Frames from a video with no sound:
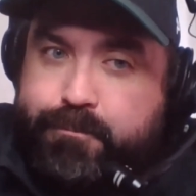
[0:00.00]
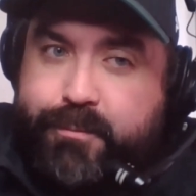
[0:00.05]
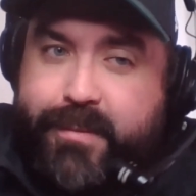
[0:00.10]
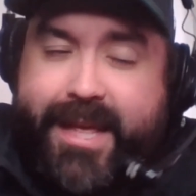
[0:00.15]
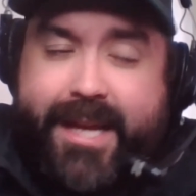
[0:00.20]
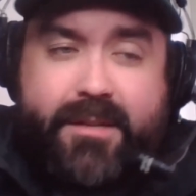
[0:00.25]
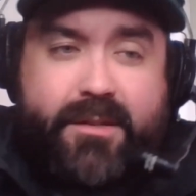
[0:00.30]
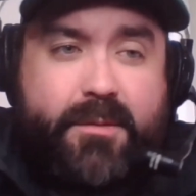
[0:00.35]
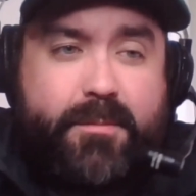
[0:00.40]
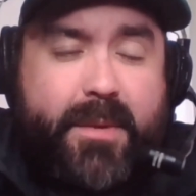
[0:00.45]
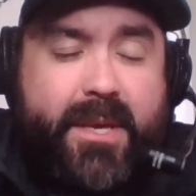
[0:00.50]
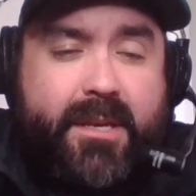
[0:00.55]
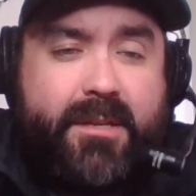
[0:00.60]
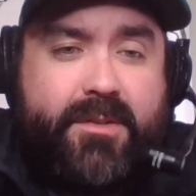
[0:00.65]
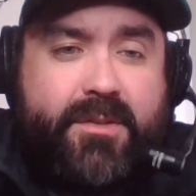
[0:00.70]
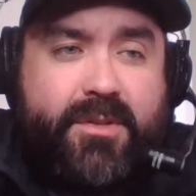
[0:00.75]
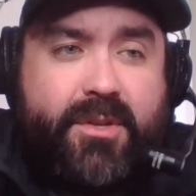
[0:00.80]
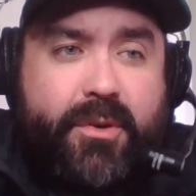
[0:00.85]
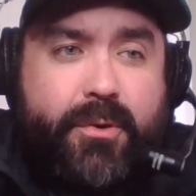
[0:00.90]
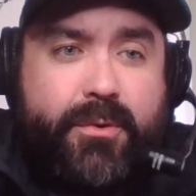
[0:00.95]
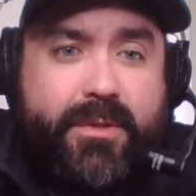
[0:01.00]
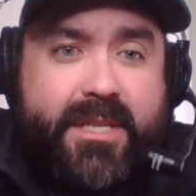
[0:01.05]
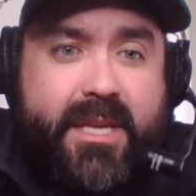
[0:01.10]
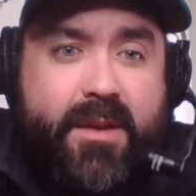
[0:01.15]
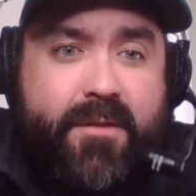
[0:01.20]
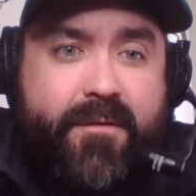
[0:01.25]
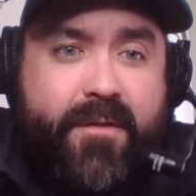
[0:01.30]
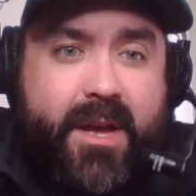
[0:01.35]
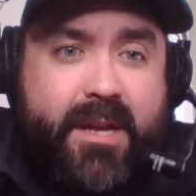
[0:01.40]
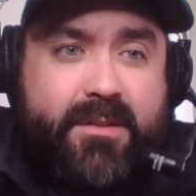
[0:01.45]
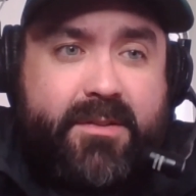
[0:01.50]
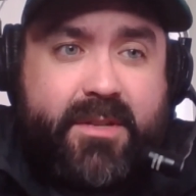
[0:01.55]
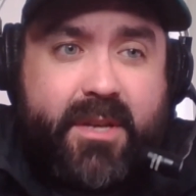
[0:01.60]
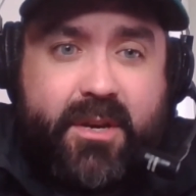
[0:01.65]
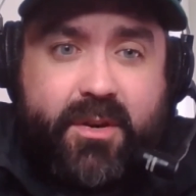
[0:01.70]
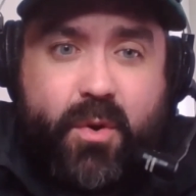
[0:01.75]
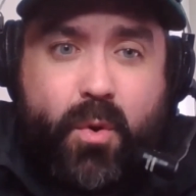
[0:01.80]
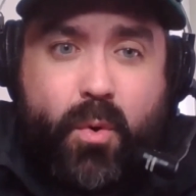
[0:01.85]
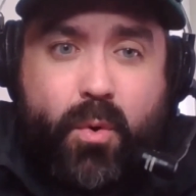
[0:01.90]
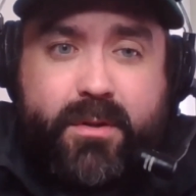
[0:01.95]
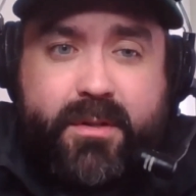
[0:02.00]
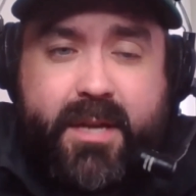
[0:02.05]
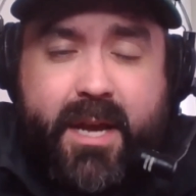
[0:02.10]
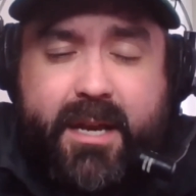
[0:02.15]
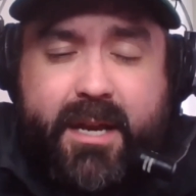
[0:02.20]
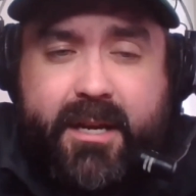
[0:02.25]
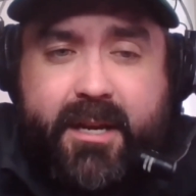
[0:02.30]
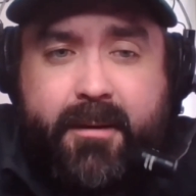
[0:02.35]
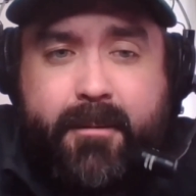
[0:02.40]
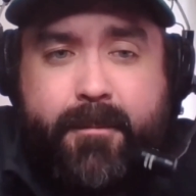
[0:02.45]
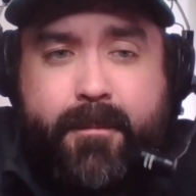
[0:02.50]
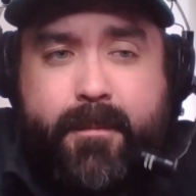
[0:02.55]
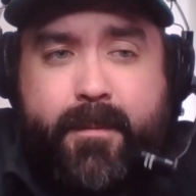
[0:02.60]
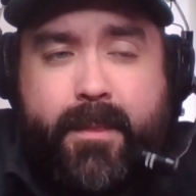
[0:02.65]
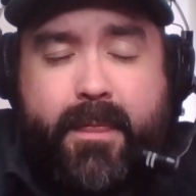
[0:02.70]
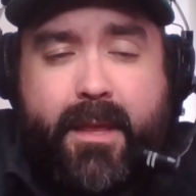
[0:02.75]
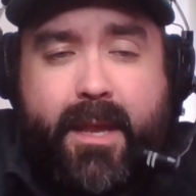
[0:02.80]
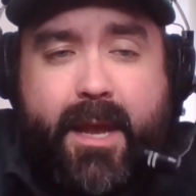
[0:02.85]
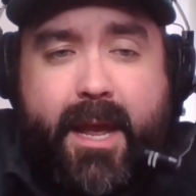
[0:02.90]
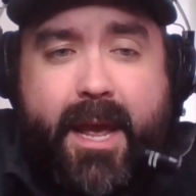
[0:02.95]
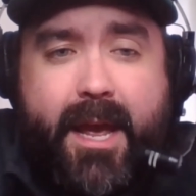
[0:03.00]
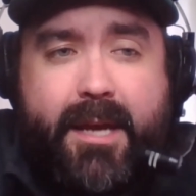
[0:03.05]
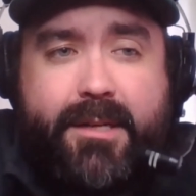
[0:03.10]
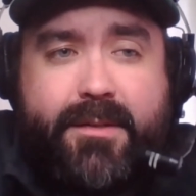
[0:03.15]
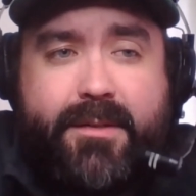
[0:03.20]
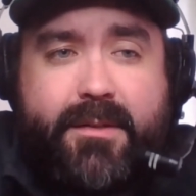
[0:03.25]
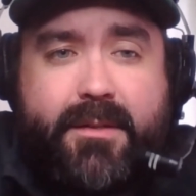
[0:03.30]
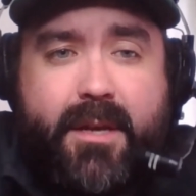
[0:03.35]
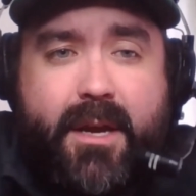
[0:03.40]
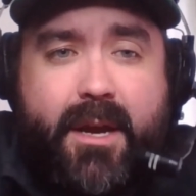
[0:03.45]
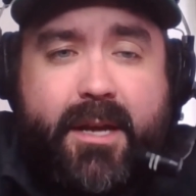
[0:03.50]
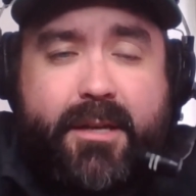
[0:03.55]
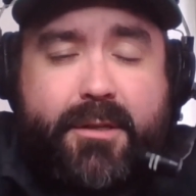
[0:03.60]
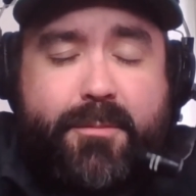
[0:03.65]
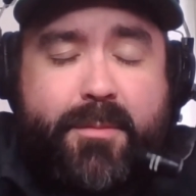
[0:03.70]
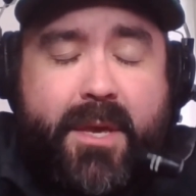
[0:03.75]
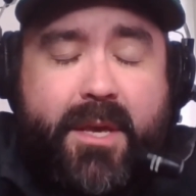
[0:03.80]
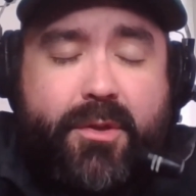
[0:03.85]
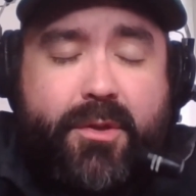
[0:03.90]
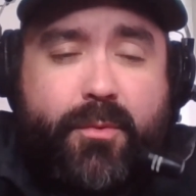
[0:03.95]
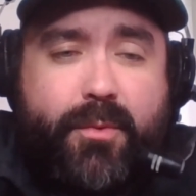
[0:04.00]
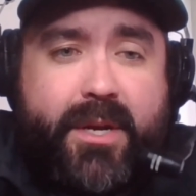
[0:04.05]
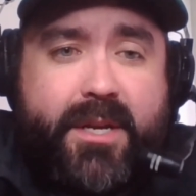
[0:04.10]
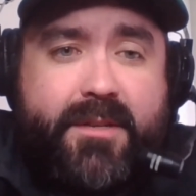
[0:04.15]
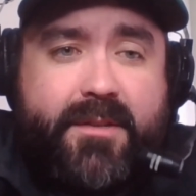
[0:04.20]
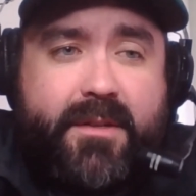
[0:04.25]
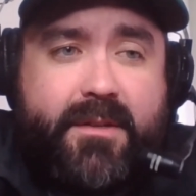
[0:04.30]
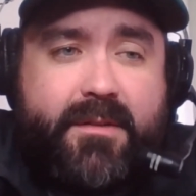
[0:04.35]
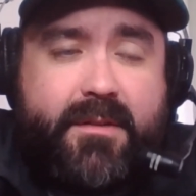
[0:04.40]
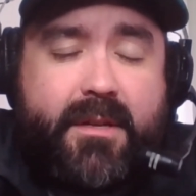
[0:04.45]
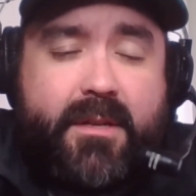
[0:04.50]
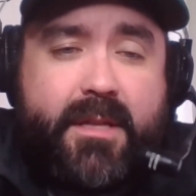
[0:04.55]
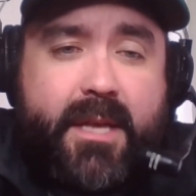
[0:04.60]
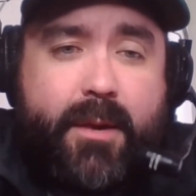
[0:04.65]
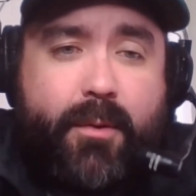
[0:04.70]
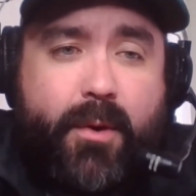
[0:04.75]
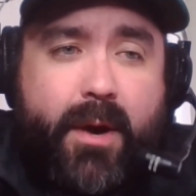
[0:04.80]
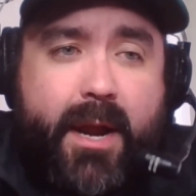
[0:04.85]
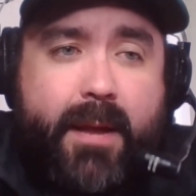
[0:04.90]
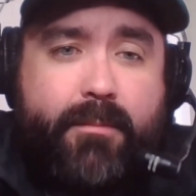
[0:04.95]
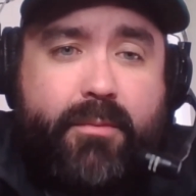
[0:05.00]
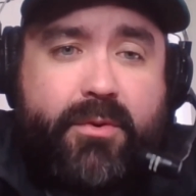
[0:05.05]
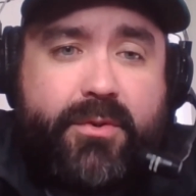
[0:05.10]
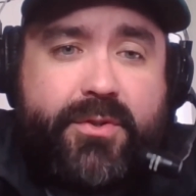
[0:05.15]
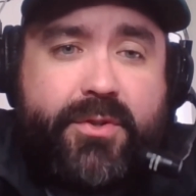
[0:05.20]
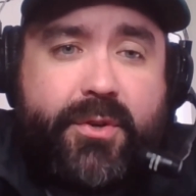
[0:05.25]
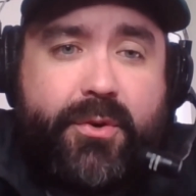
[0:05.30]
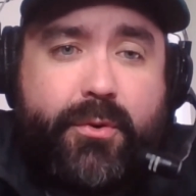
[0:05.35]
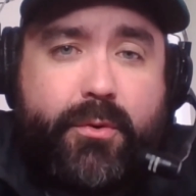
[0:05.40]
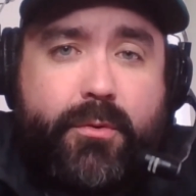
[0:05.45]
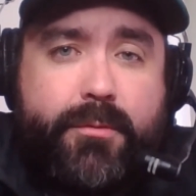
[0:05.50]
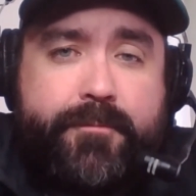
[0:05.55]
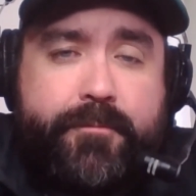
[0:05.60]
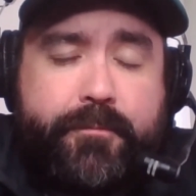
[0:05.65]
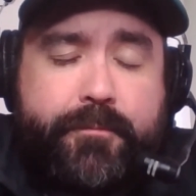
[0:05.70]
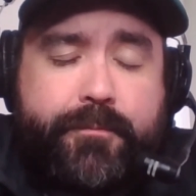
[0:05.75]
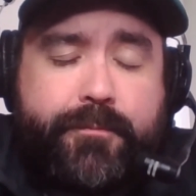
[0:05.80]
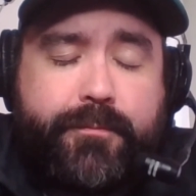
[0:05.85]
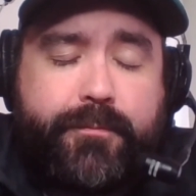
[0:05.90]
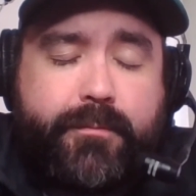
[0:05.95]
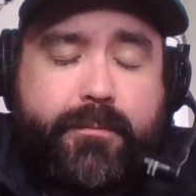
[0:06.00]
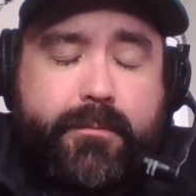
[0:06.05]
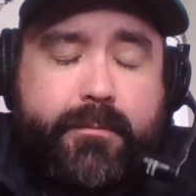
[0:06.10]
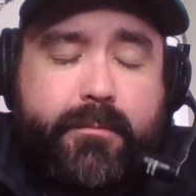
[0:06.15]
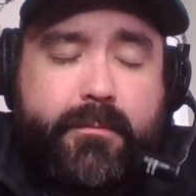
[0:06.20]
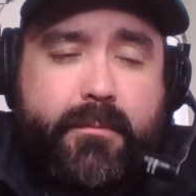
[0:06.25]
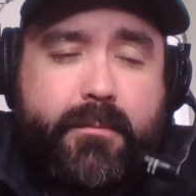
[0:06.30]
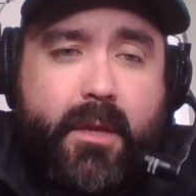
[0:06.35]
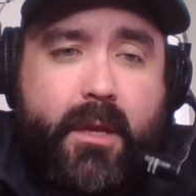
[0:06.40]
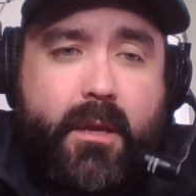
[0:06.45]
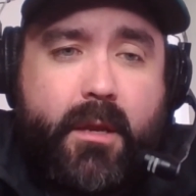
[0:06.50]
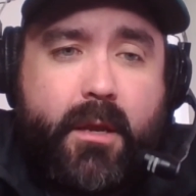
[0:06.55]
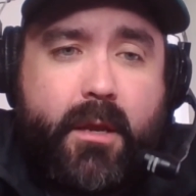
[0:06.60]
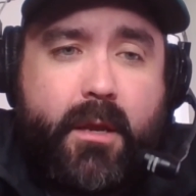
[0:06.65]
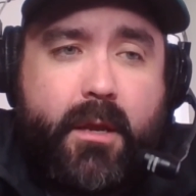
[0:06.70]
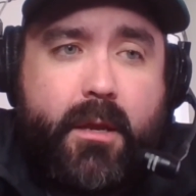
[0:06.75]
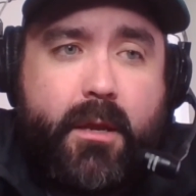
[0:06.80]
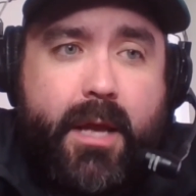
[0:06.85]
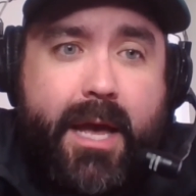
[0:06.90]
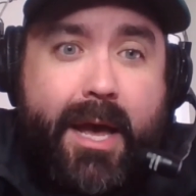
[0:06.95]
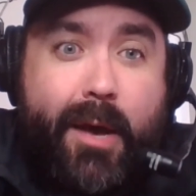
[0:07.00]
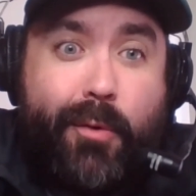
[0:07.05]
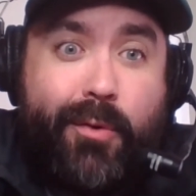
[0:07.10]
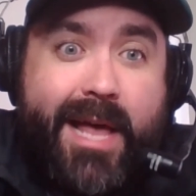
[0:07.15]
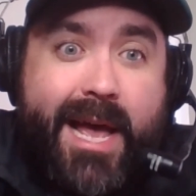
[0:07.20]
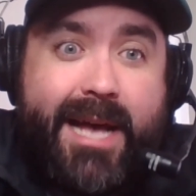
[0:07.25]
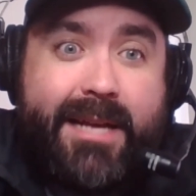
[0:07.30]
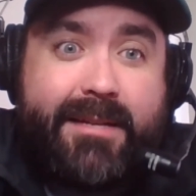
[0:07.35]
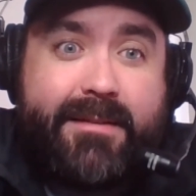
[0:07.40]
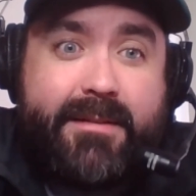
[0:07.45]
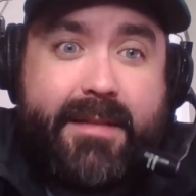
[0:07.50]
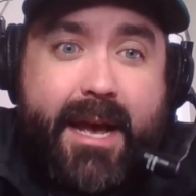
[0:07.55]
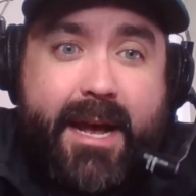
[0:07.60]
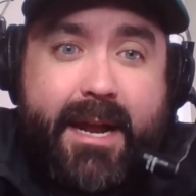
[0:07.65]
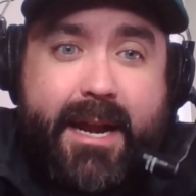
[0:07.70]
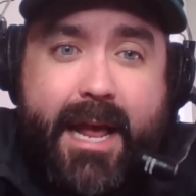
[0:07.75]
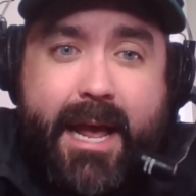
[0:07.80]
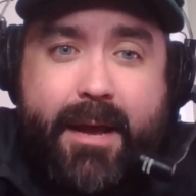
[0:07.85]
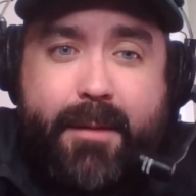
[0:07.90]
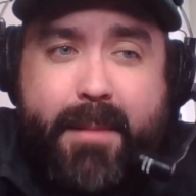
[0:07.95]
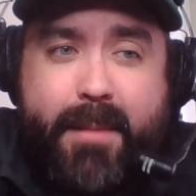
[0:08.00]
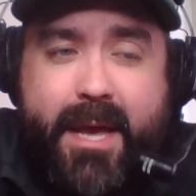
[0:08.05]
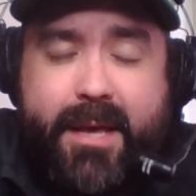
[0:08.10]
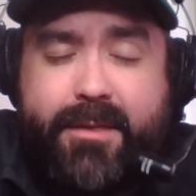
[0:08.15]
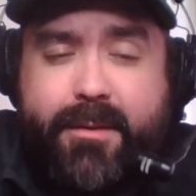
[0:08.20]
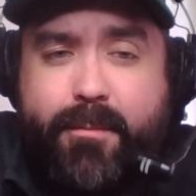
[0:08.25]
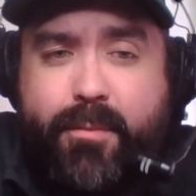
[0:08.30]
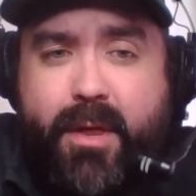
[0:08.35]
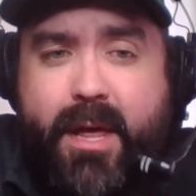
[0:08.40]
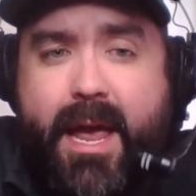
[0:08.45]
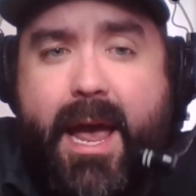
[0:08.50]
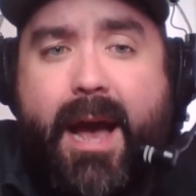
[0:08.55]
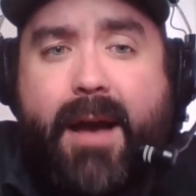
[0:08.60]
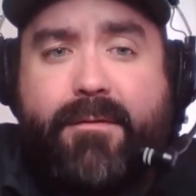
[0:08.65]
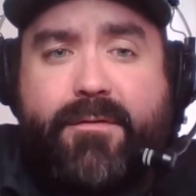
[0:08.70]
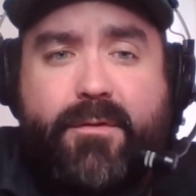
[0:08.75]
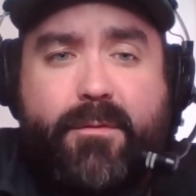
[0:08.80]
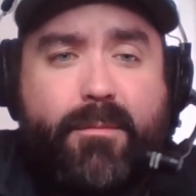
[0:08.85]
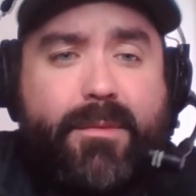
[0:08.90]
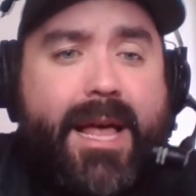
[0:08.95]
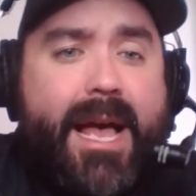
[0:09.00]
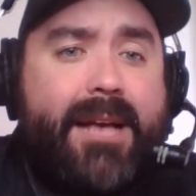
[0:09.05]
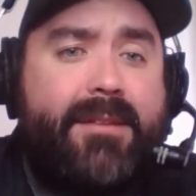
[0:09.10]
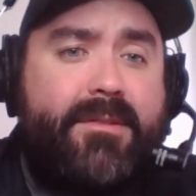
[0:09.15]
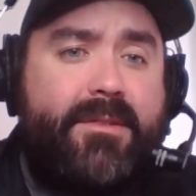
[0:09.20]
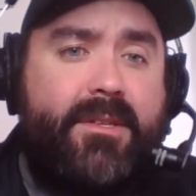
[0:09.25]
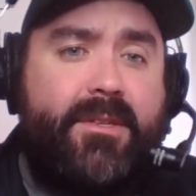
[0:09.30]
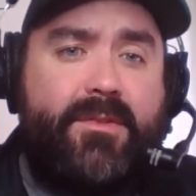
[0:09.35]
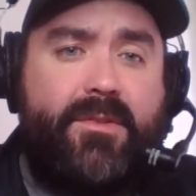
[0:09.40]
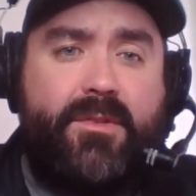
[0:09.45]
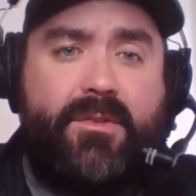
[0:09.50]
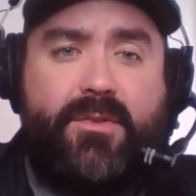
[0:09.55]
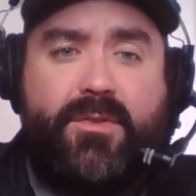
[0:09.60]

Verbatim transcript: That speaks to defense and goaltending as uh, as being the reasons that they were able to outlast that and make the playoffs from last season.